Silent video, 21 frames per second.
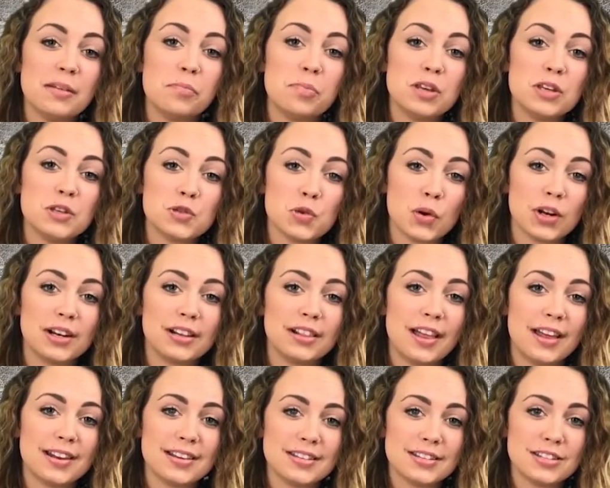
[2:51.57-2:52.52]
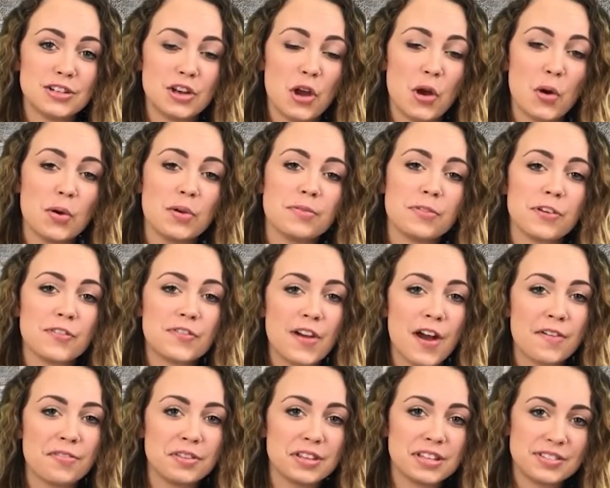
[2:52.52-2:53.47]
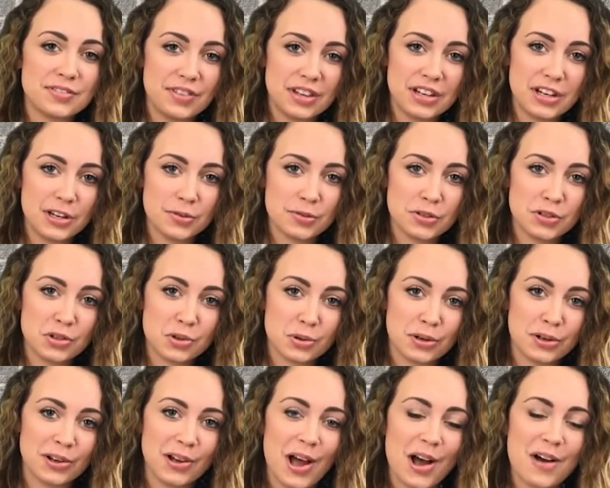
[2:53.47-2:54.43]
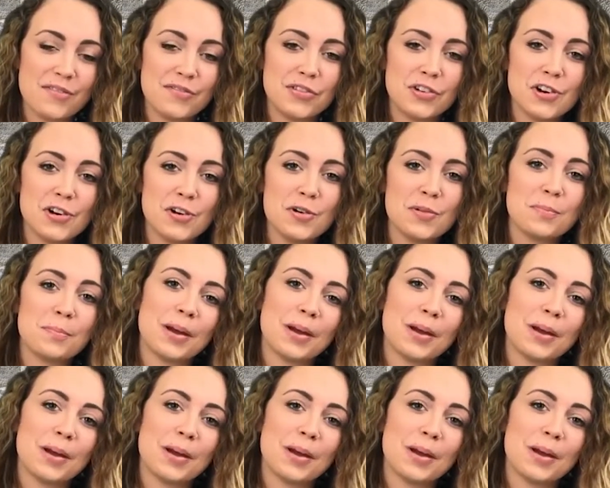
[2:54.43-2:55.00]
Be sure to let us know if you found this video tutorial helpful